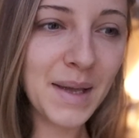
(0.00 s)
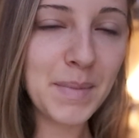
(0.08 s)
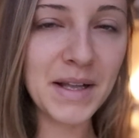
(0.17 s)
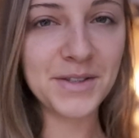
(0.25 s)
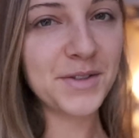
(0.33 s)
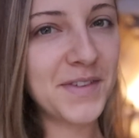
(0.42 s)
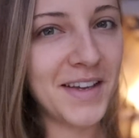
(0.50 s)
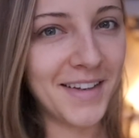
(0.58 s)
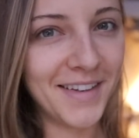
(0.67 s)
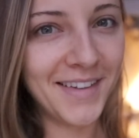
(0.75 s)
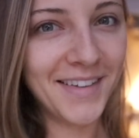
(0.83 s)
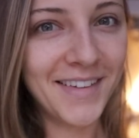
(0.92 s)

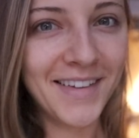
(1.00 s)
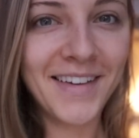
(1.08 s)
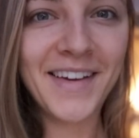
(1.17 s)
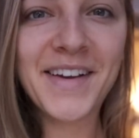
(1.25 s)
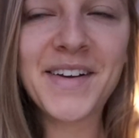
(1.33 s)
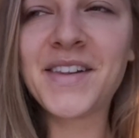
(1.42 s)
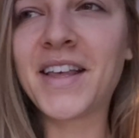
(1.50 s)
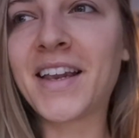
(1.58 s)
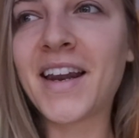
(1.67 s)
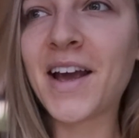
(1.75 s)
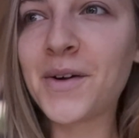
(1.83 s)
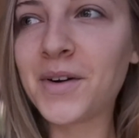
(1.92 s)
Pennsylvania, like an
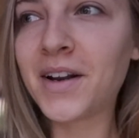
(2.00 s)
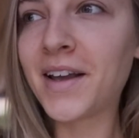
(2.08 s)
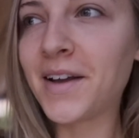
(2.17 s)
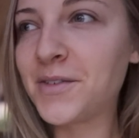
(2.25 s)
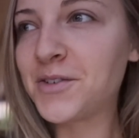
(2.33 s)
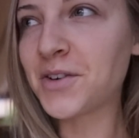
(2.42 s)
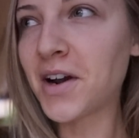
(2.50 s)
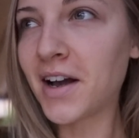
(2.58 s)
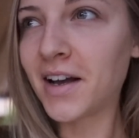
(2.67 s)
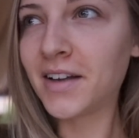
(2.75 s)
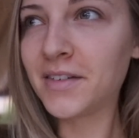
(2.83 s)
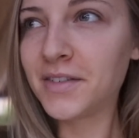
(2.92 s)
hour and a half
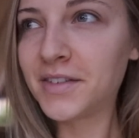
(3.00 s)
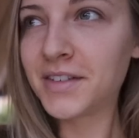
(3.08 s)
drive,